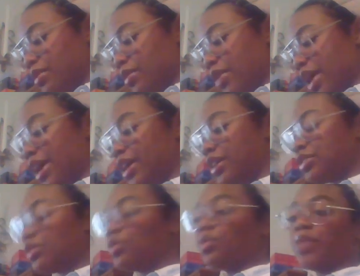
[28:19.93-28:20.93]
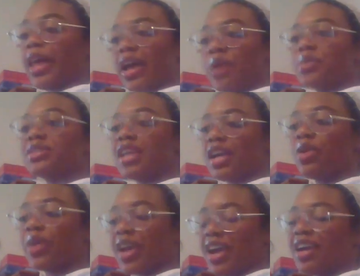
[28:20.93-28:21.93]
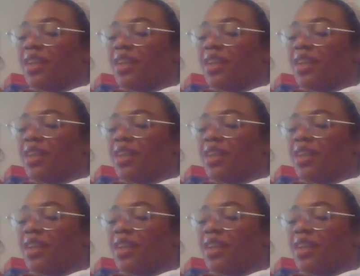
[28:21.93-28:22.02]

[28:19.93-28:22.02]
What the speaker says: And like I was saying, okay,